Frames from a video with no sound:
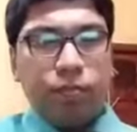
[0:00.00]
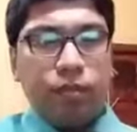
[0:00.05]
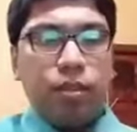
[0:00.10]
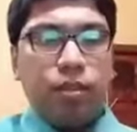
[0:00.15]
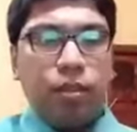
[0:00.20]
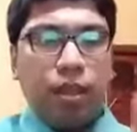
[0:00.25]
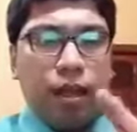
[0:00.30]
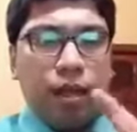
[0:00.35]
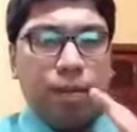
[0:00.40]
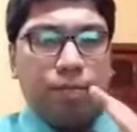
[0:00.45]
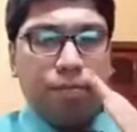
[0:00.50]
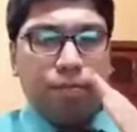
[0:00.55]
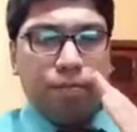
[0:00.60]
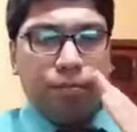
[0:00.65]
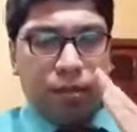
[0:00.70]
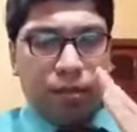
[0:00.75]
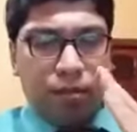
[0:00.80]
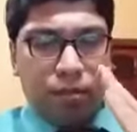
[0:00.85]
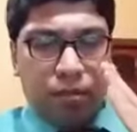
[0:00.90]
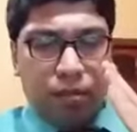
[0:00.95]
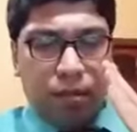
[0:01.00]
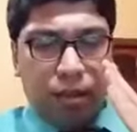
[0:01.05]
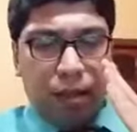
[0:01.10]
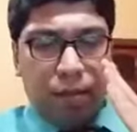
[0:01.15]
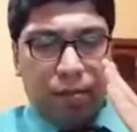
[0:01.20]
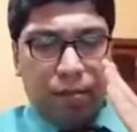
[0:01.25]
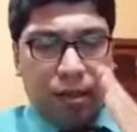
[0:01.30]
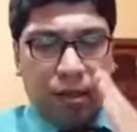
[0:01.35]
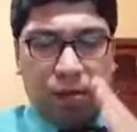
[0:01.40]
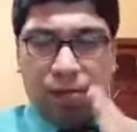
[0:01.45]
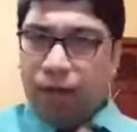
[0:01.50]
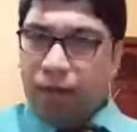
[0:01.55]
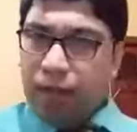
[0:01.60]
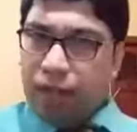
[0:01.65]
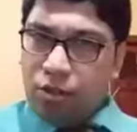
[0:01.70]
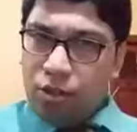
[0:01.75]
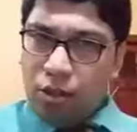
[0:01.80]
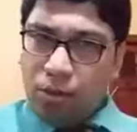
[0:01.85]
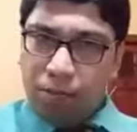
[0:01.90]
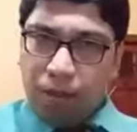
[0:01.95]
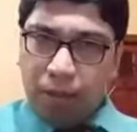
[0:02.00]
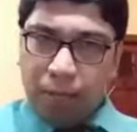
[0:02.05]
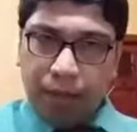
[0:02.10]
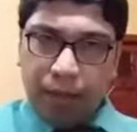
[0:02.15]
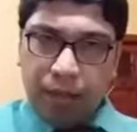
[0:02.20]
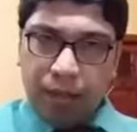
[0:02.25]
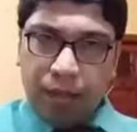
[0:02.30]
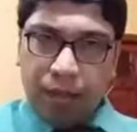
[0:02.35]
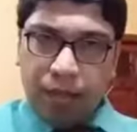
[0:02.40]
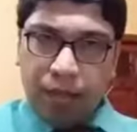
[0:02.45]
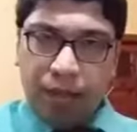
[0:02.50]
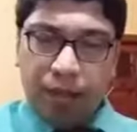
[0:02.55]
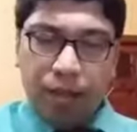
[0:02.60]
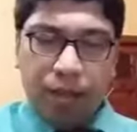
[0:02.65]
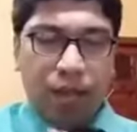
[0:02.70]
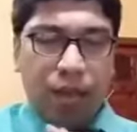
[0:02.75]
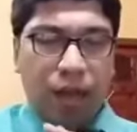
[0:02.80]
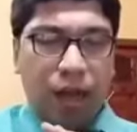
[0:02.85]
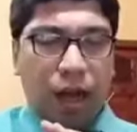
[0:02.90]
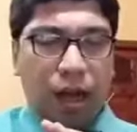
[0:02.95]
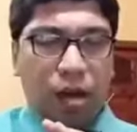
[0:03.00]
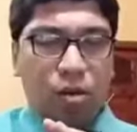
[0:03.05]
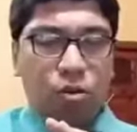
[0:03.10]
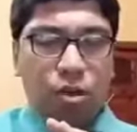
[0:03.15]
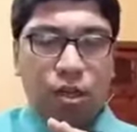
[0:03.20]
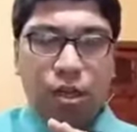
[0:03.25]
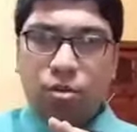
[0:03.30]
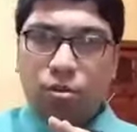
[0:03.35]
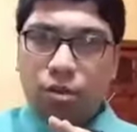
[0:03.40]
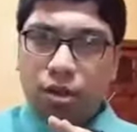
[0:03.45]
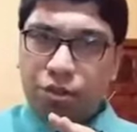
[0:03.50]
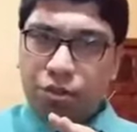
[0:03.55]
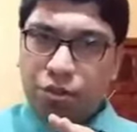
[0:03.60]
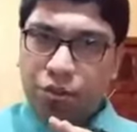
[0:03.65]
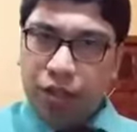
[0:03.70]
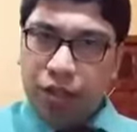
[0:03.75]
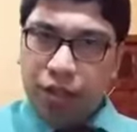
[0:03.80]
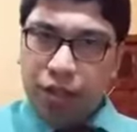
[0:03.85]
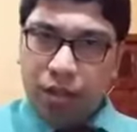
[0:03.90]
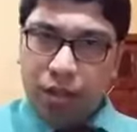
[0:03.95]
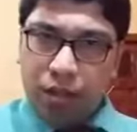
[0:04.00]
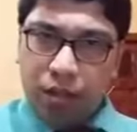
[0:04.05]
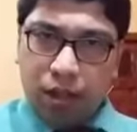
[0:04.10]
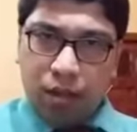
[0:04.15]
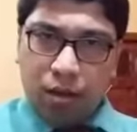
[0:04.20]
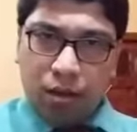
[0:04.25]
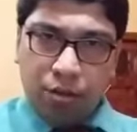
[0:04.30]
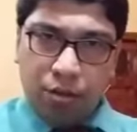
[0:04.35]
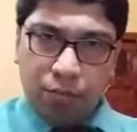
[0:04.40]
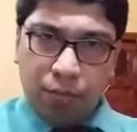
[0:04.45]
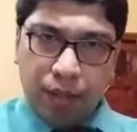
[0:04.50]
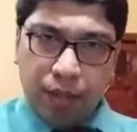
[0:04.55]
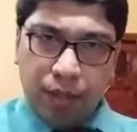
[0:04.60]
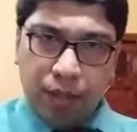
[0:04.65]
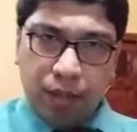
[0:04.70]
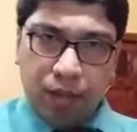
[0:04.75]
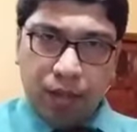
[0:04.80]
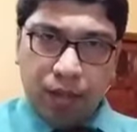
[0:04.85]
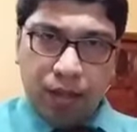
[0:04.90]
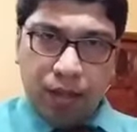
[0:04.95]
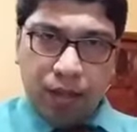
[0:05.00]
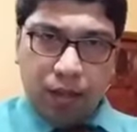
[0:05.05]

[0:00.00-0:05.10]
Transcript: the sufferings of the patient, how he was treated in the hospital,